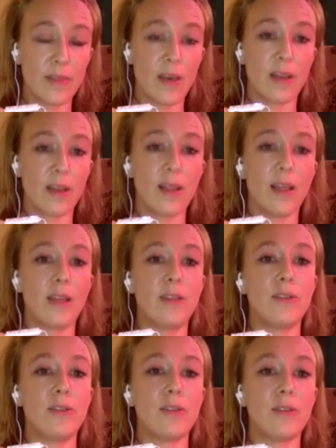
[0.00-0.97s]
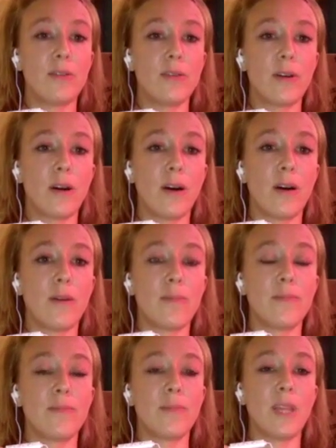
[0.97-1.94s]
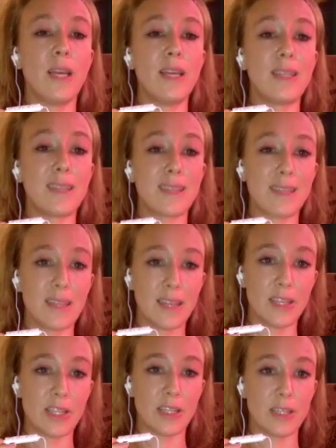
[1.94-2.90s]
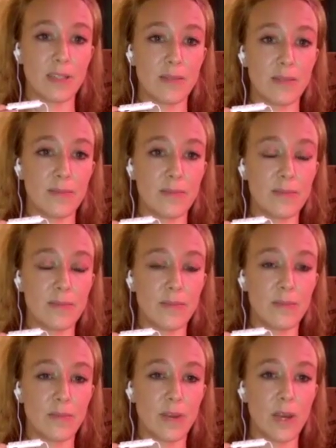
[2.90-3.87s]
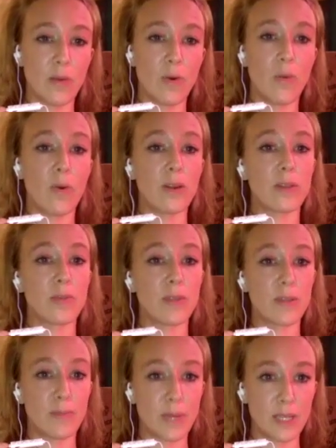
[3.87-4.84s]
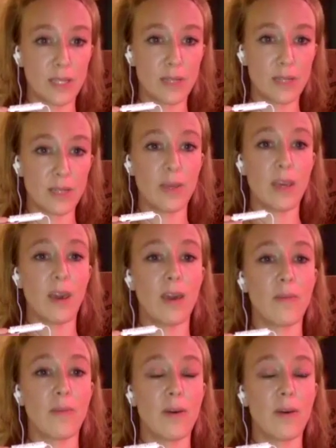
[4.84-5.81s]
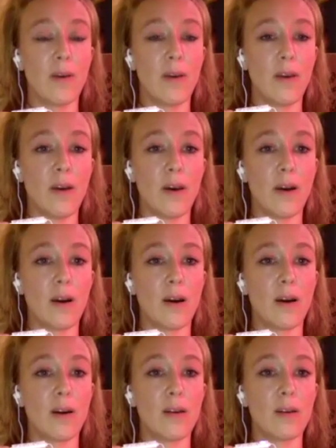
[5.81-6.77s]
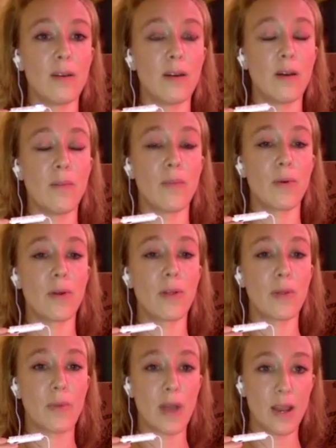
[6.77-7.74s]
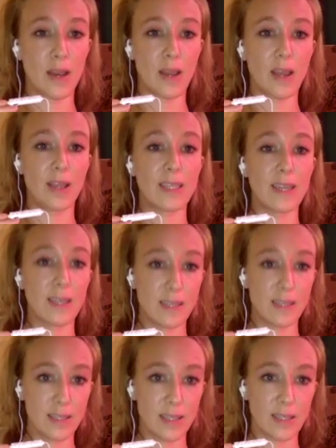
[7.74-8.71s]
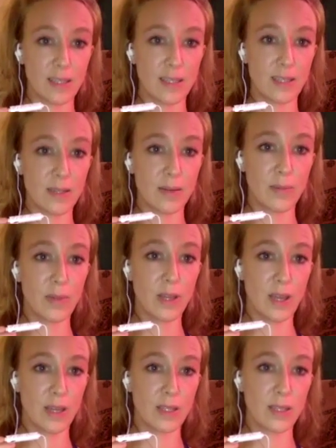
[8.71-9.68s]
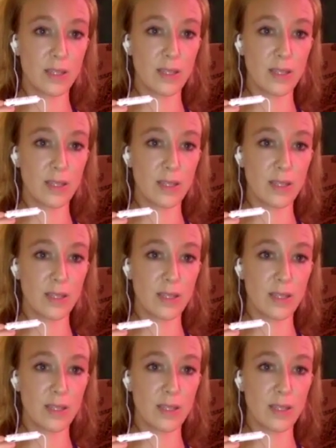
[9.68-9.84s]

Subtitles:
that led to desolation, right? What once was abundant became a more threatening, desolate place,